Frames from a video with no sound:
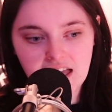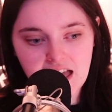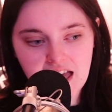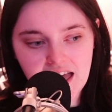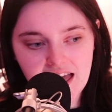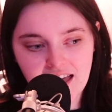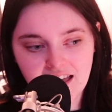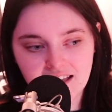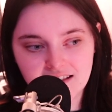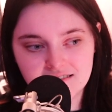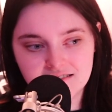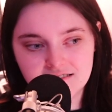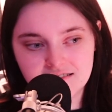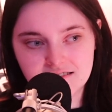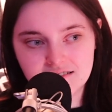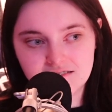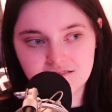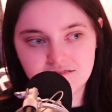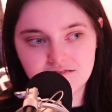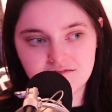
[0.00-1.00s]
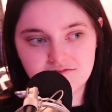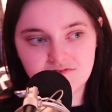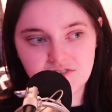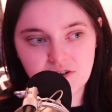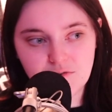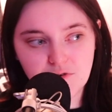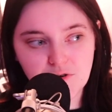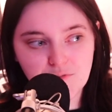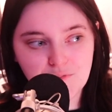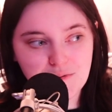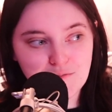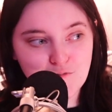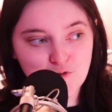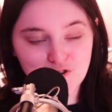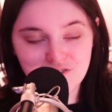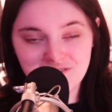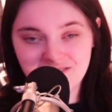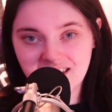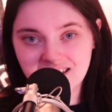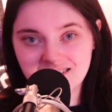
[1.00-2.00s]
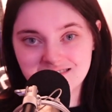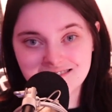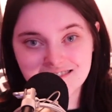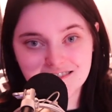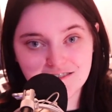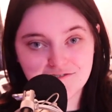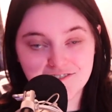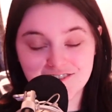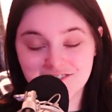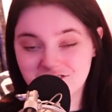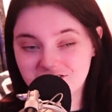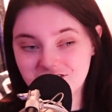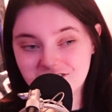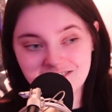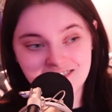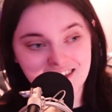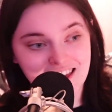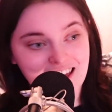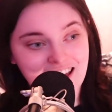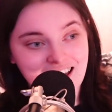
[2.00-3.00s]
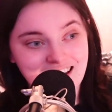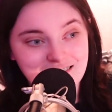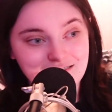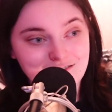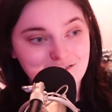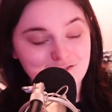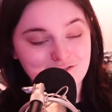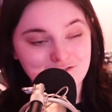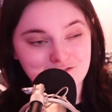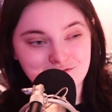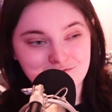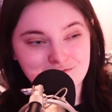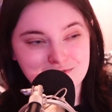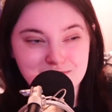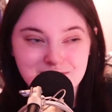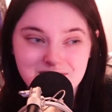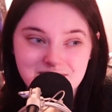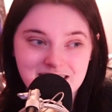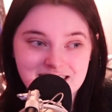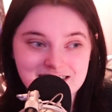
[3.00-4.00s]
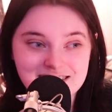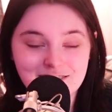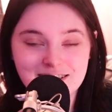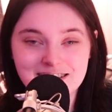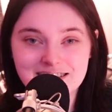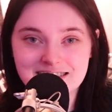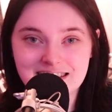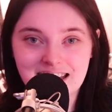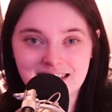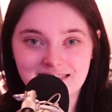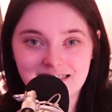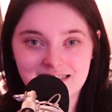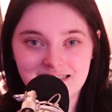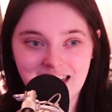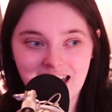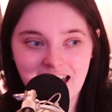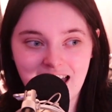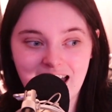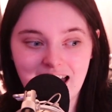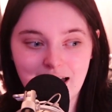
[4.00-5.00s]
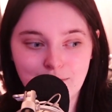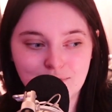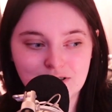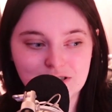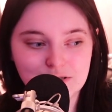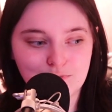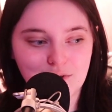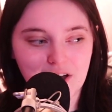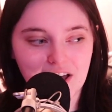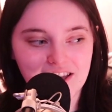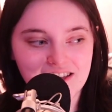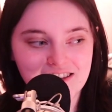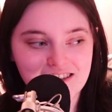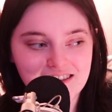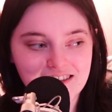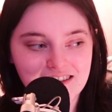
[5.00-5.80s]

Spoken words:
And there will be more things in the future that I'll go, well, that's quite sad that happened, but